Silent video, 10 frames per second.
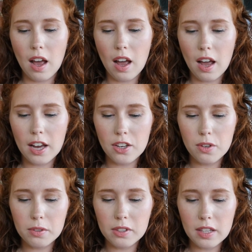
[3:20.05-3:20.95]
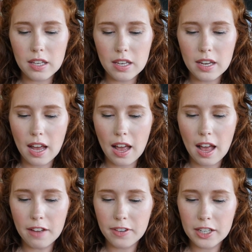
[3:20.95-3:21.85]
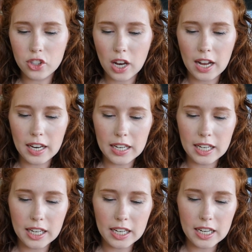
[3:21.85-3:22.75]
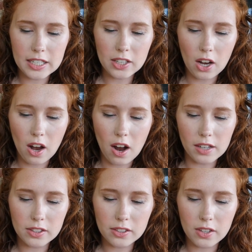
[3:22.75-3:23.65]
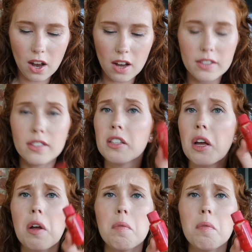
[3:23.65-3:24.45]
Uh, I use the FHI Heat Hot Sauce.